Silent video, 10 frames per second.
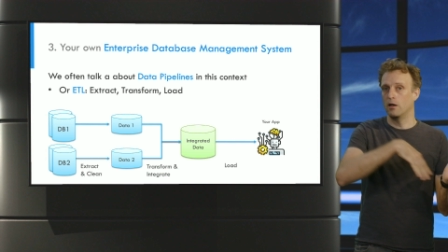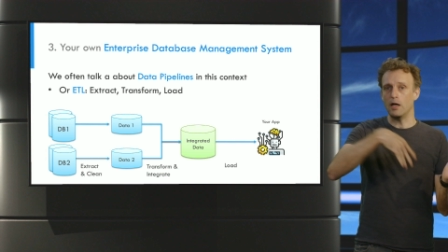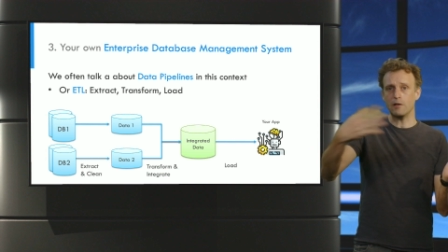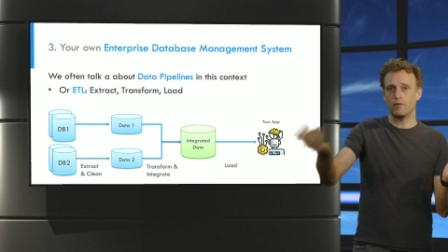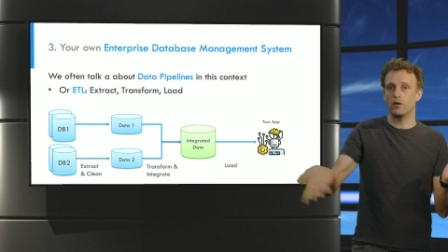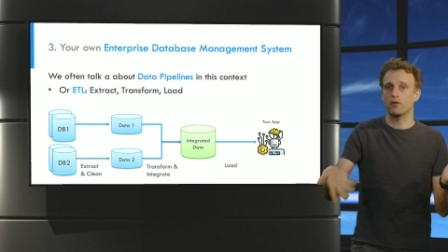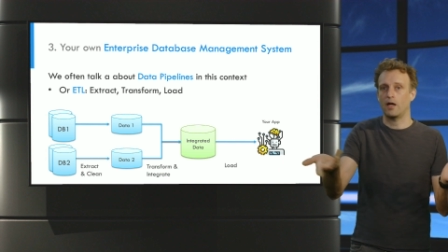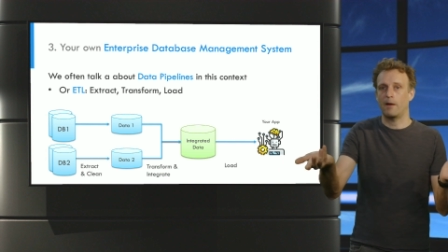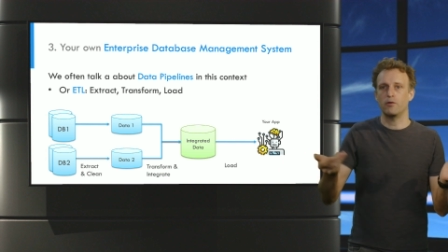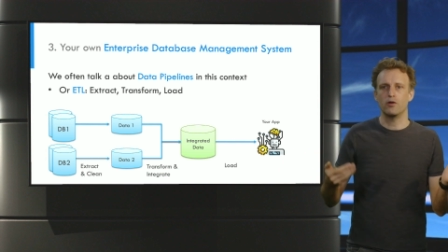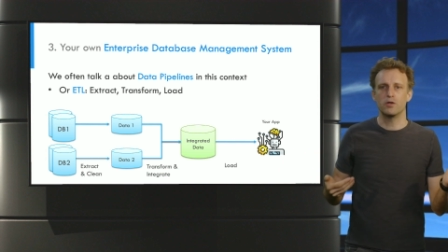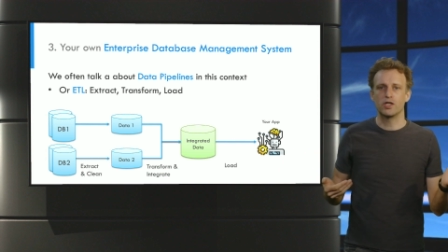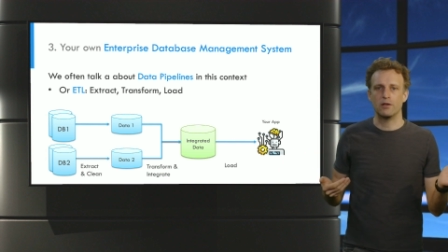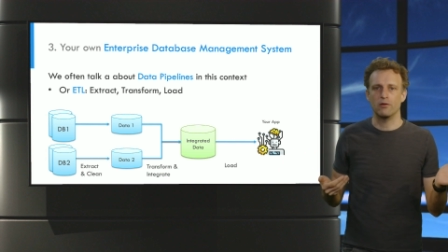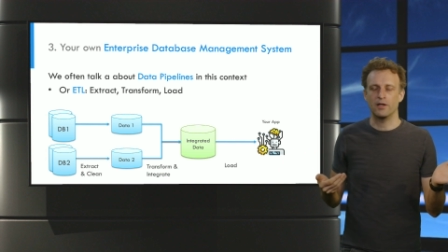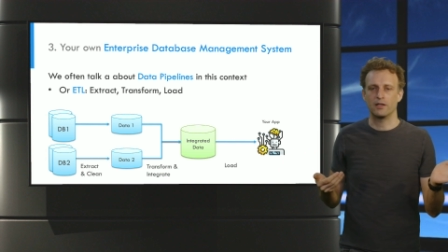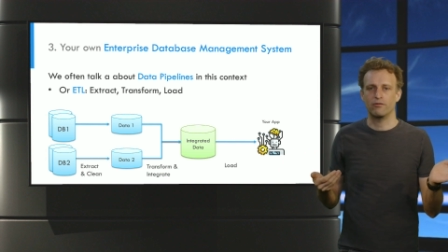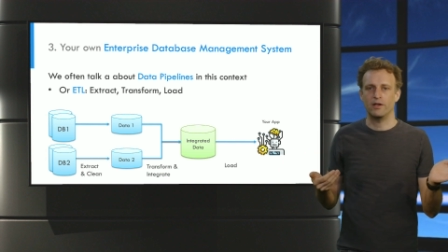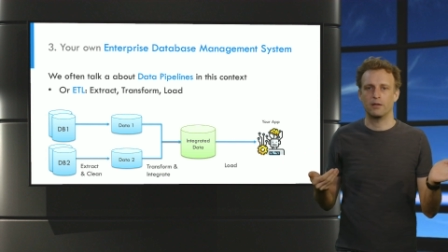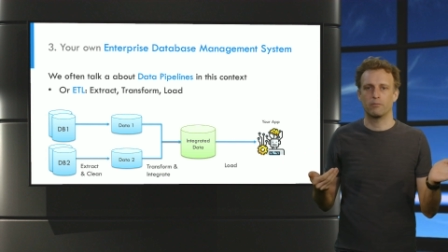like for example your machine learning
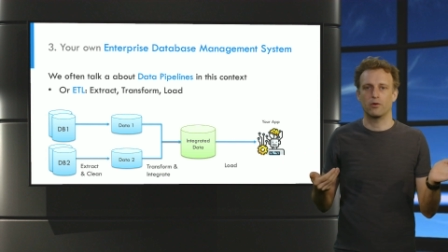training